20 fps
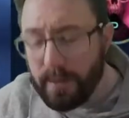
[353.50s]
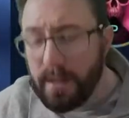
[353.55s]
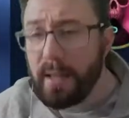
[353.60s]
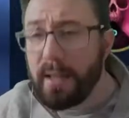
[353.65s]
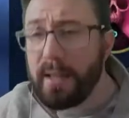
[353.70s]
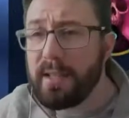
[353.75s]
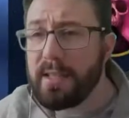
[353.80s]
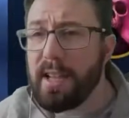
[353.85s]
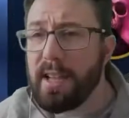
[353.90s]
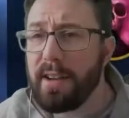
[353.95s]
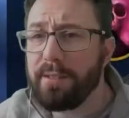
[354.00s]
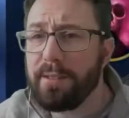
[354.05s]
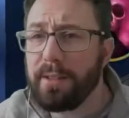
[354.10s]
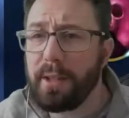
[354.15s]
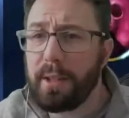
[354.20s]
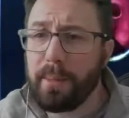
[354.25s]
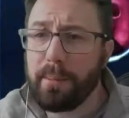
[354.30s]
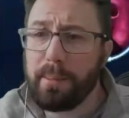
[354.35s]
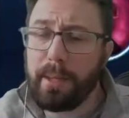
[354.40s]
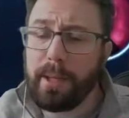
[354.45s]
it's
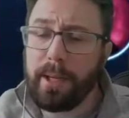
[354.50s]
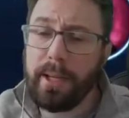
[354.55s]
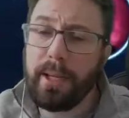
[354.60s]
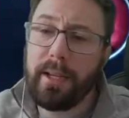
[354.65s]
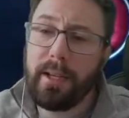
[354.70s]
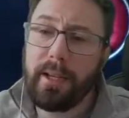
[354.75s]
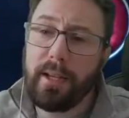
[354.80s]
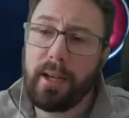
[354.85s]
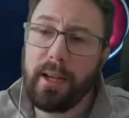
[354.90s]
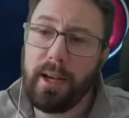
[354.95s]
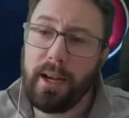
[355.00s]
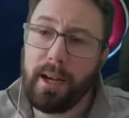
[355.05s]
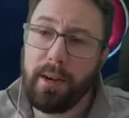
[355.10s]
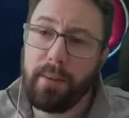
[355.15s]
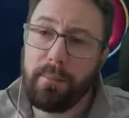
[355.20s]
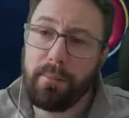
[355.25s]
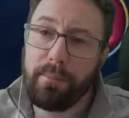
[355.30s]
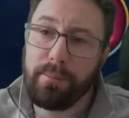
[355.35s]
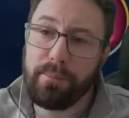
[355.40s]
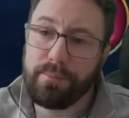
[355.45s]
definitely going to be
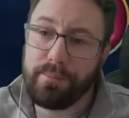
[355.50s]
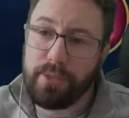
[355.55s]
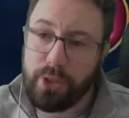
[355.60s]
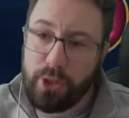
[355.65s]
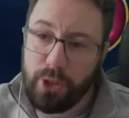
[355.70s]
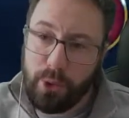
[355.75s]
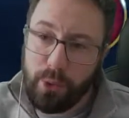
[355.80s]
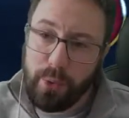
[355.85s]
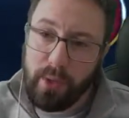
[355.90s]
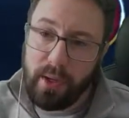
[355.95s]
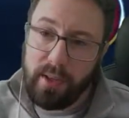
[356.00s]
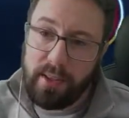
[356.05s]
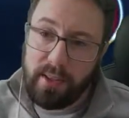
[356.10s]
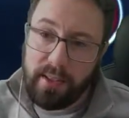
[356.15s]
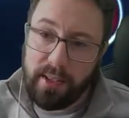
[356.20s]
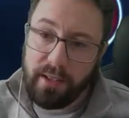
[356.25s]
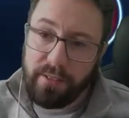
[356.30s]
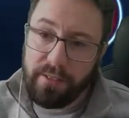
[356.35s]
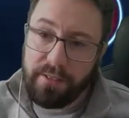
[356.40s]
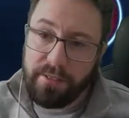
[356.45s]
to, I
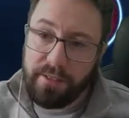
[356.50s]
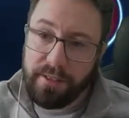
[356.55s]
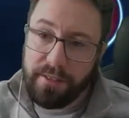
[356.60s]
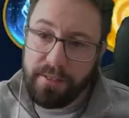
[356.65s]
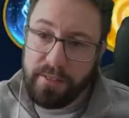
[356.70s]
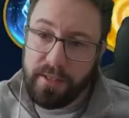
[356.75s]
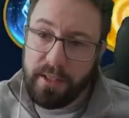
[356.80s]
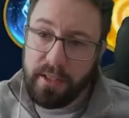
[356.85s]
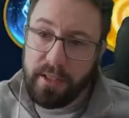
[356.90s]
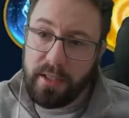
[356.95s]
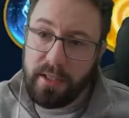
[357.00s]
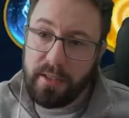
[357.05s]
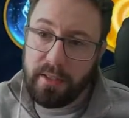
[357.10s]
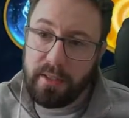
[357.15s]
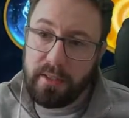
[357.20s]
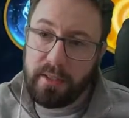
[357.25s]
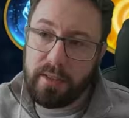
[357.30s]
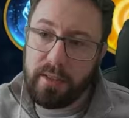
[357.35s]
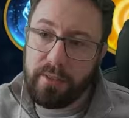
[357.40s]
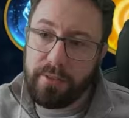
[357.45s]
think, 50
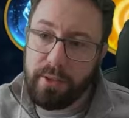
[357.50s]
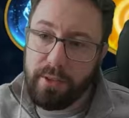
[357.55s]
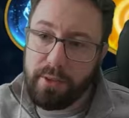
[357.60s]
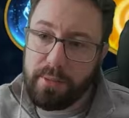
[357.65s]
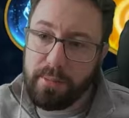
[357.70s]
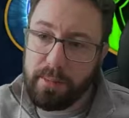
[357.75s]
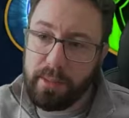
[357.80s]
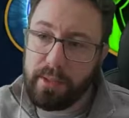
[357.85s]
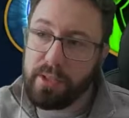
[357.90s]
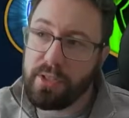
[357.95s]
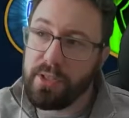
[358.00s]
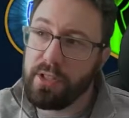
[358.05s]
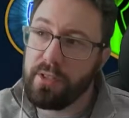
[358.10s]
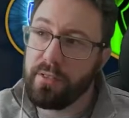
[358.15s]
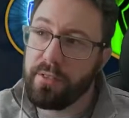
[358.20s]
Frozen Banshee,